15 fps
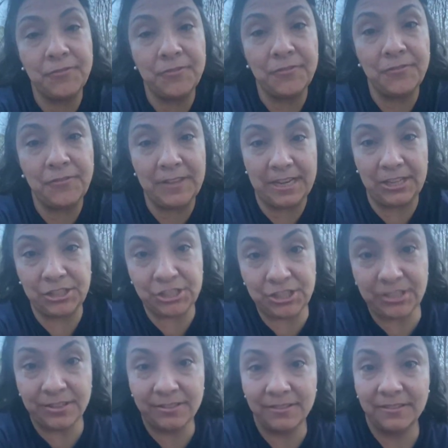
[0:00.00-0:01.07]

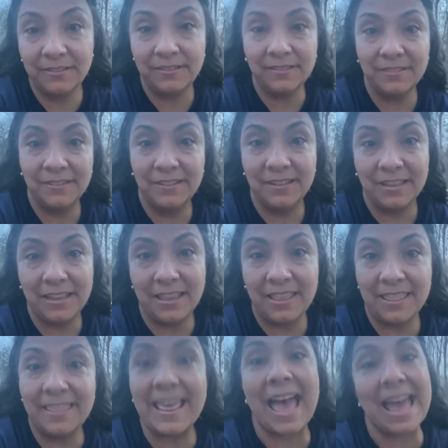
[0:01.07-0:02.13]
finished
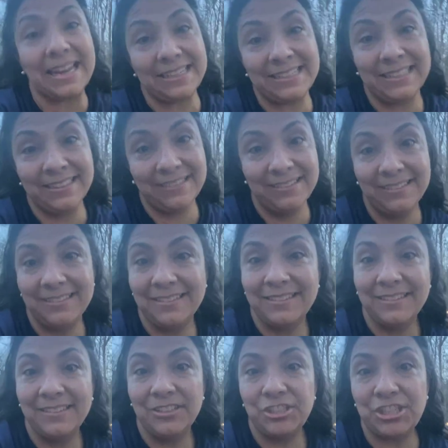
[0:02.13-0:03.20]
that
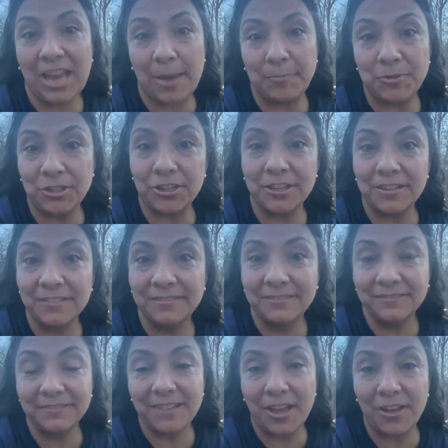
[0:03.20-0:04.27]
chapter
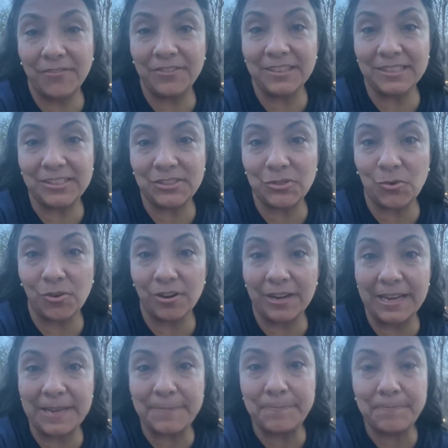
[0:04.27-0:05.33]
of this
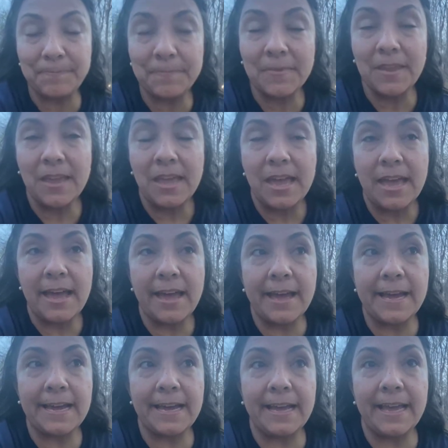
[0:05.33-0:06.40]
story,
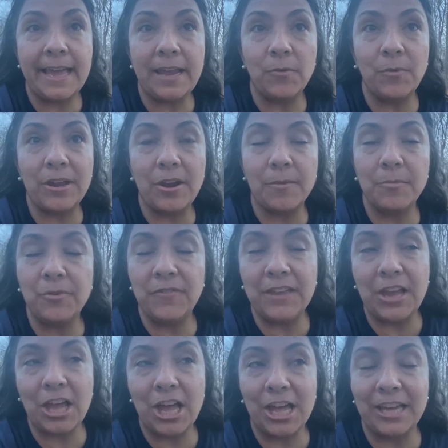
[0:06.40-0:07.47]
and we are moving
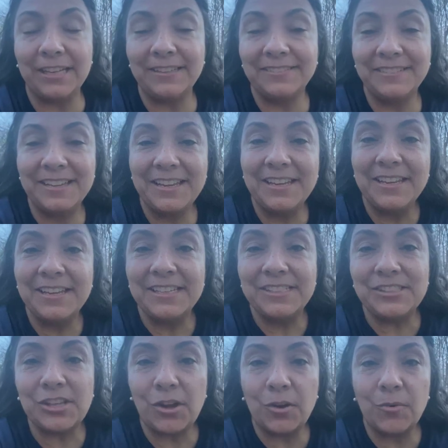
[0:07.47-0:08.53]
on.
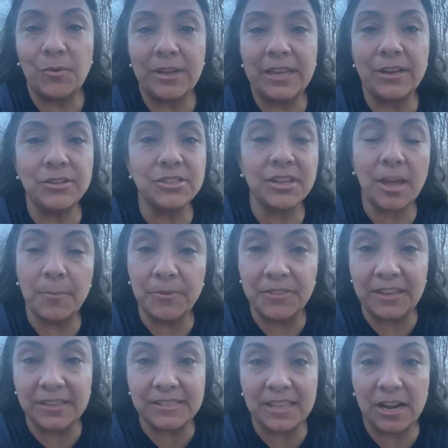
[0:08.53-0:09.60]
So here's a couple
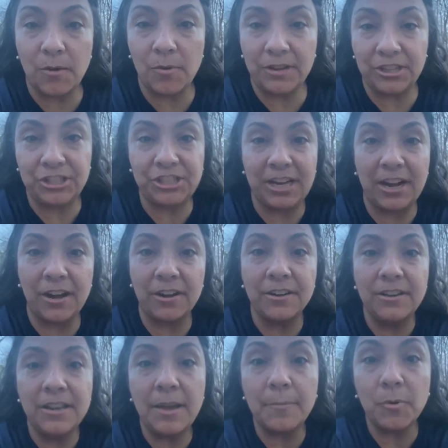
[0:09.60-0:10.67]
things that I want to share.
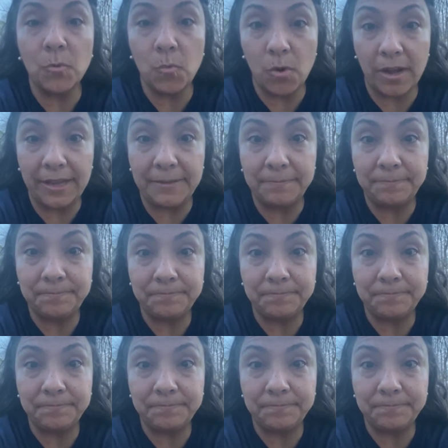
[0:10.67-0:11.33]
Number one,